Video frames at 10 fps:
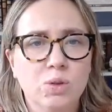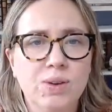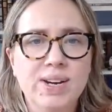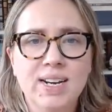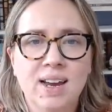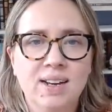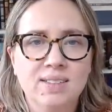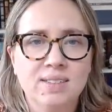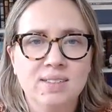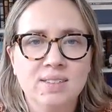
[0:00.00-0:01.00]
three
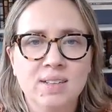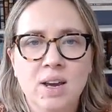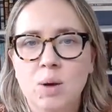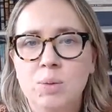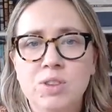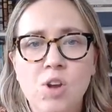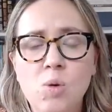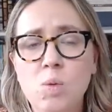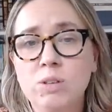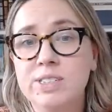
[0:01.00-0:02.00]
classes with
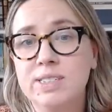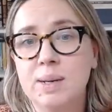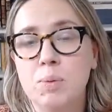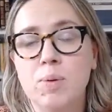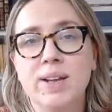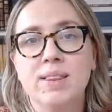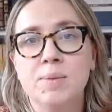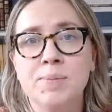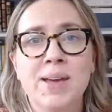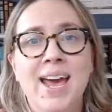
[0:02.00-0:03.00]
no wall to separate
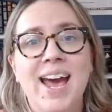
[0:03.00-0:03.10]
them